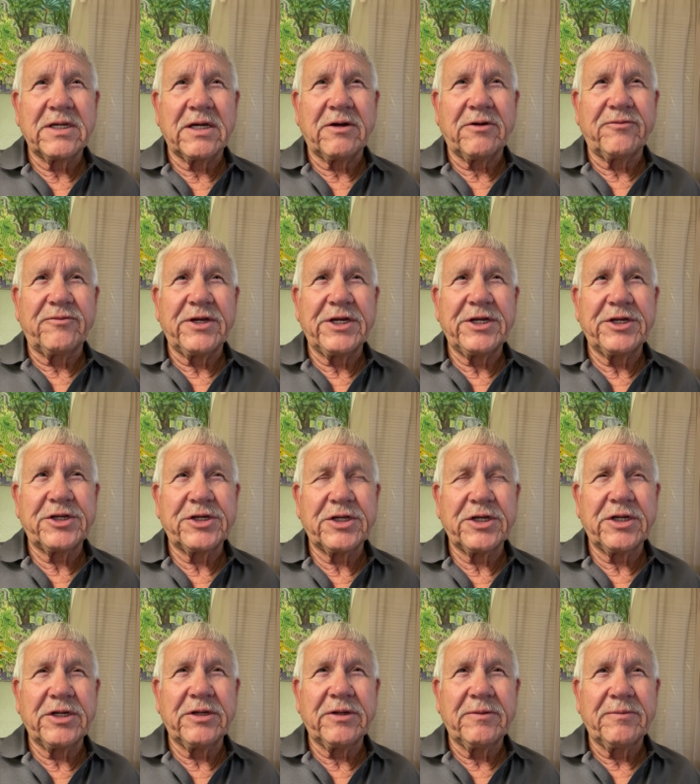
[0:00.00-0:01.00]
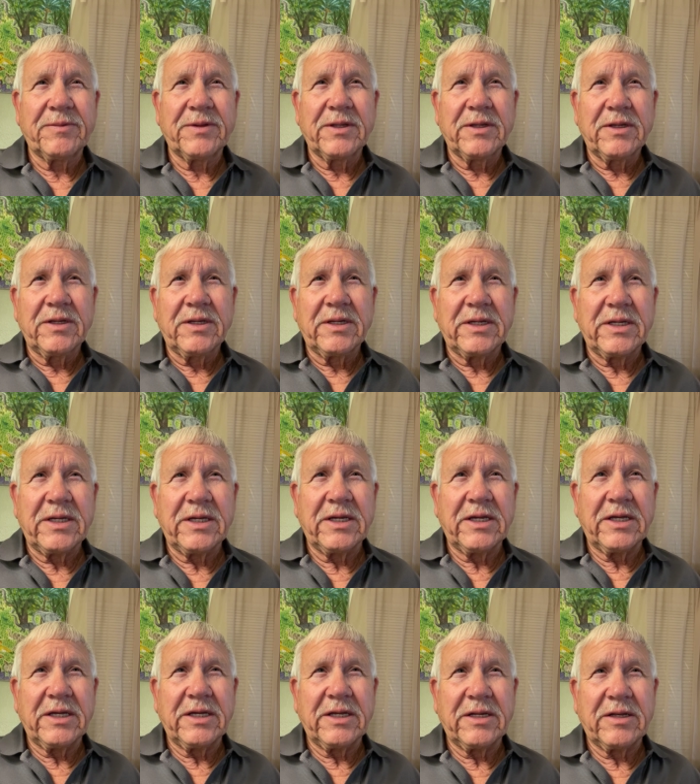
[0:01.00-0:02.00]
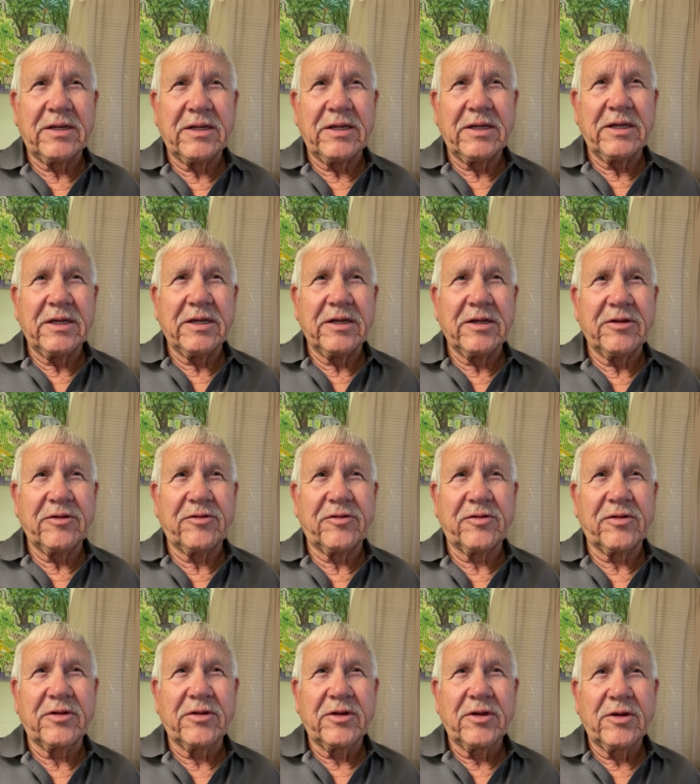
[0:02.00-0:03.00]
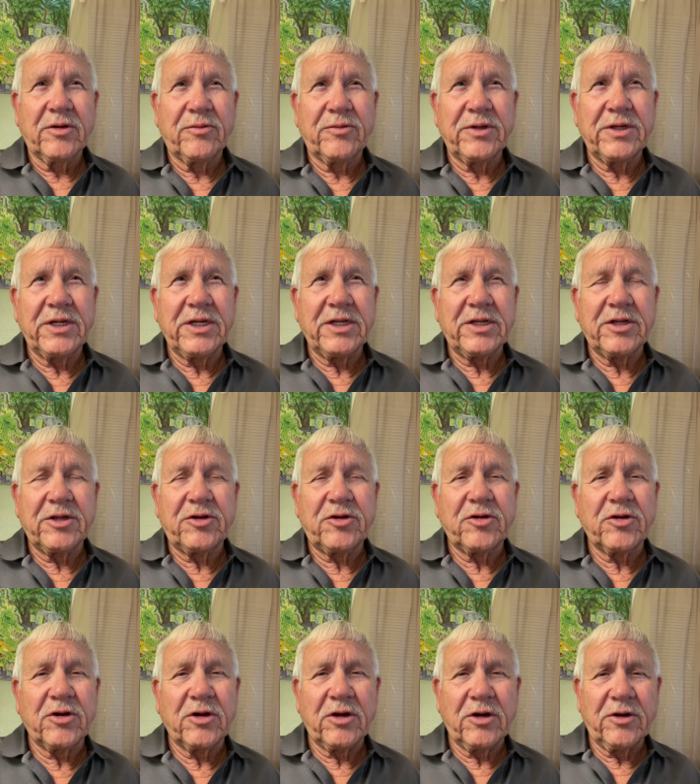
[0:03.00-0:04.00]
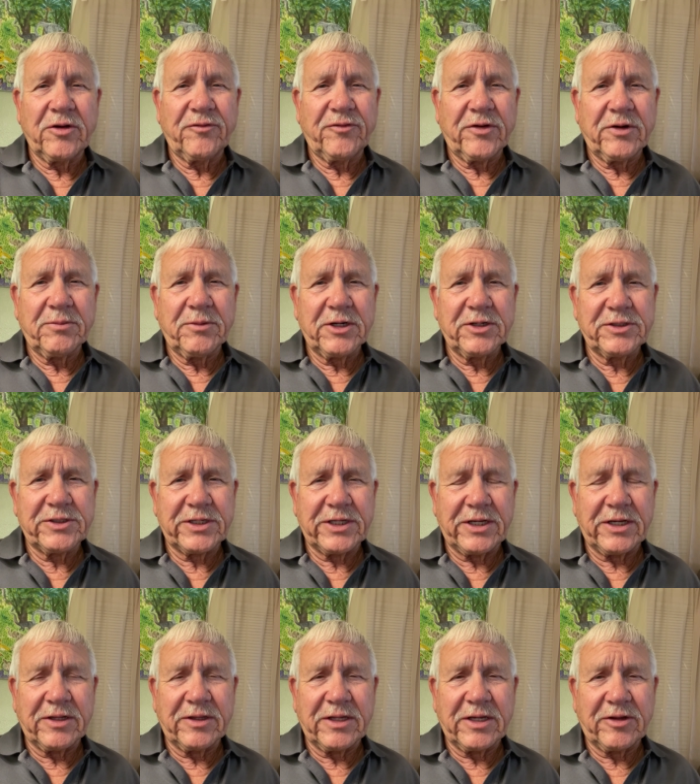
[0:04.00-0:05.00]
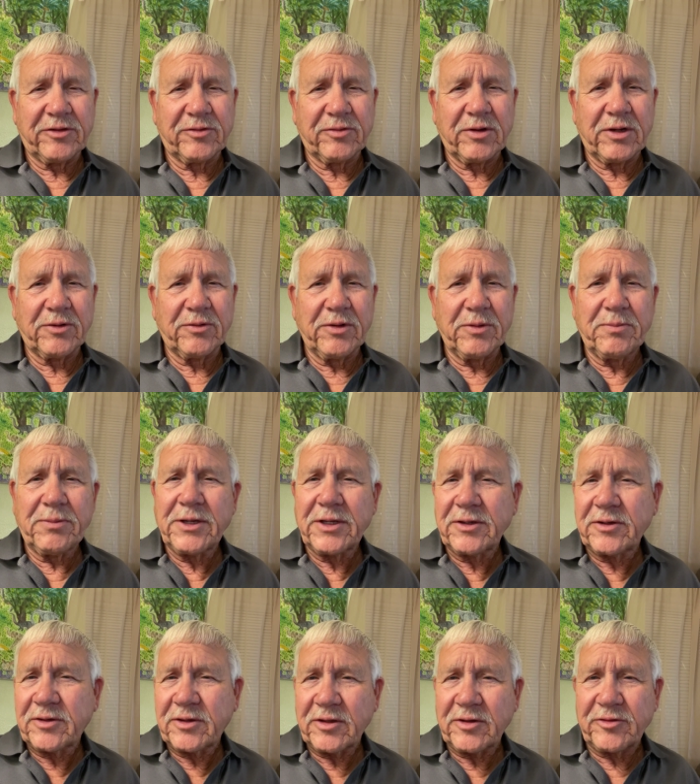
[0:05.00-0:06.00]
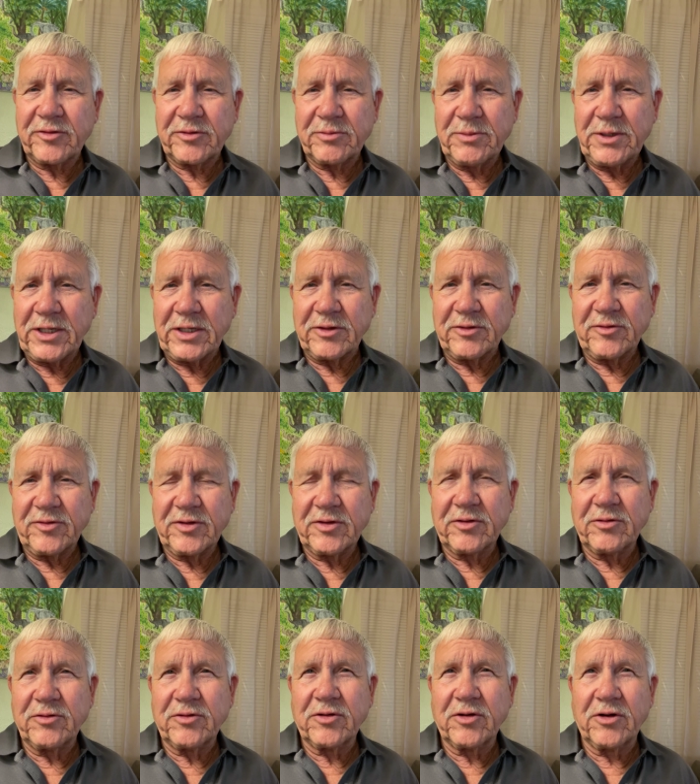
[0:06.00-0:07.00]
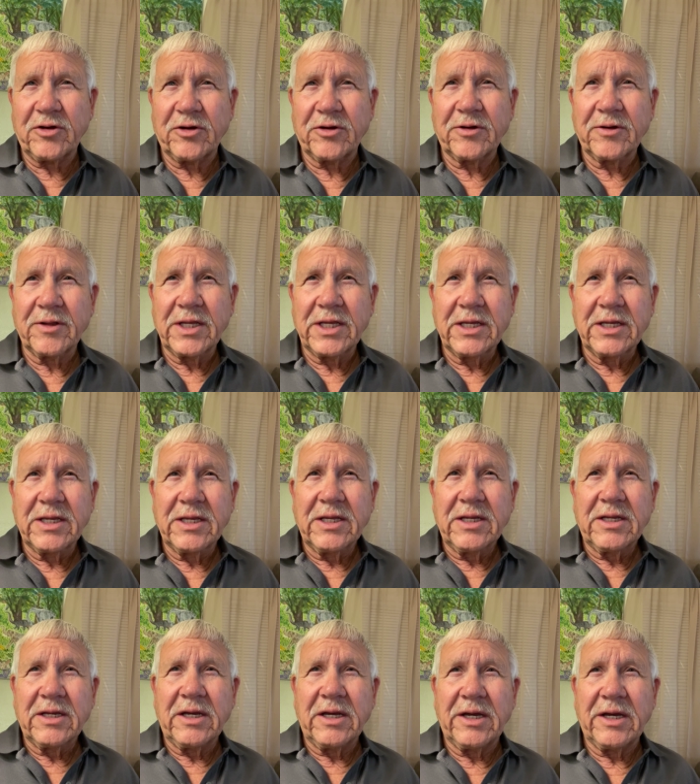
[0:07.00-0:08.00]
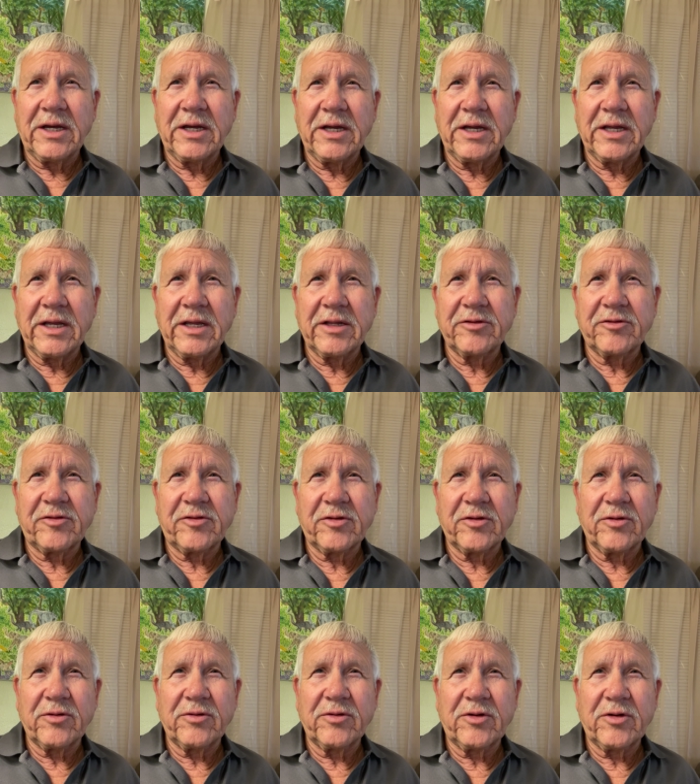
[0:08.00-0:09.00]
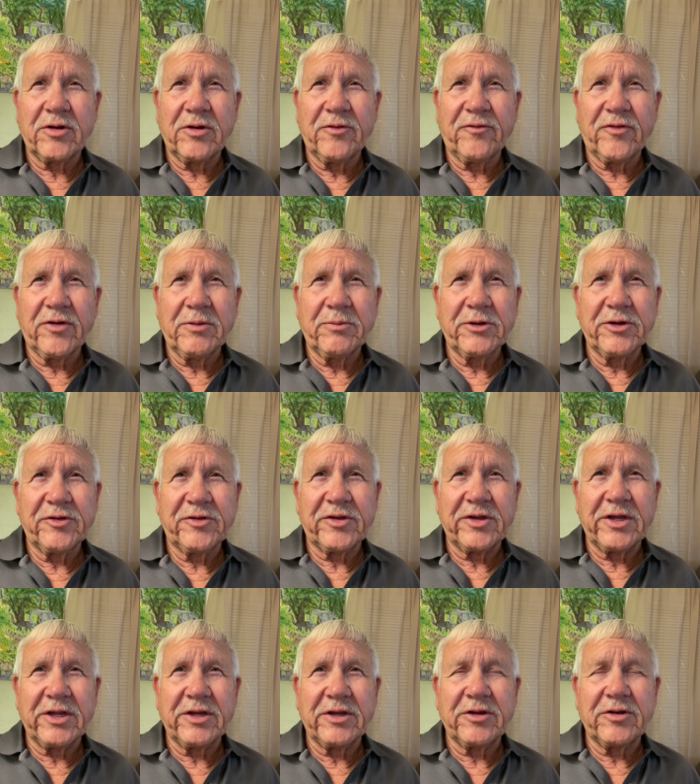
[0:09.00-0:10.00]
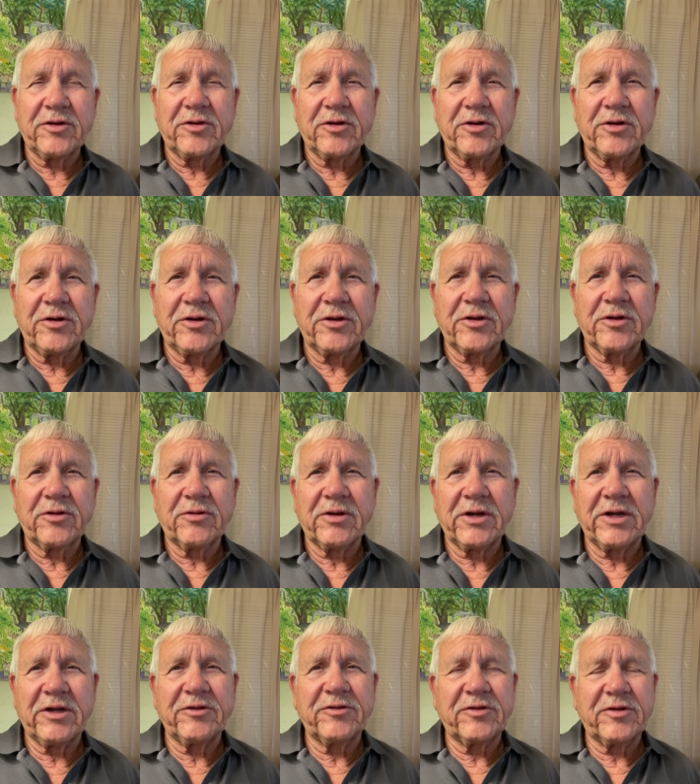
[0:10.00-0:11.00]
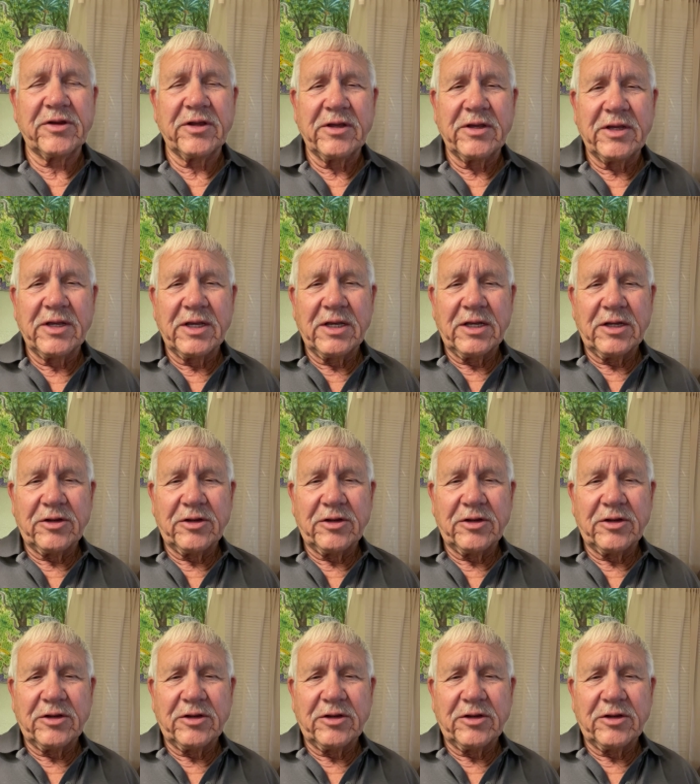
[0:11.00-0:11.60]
salvation, it is we need to turn from our sin. That's what repentance means to turn. Uh, and so turn from our sin and turn to Christ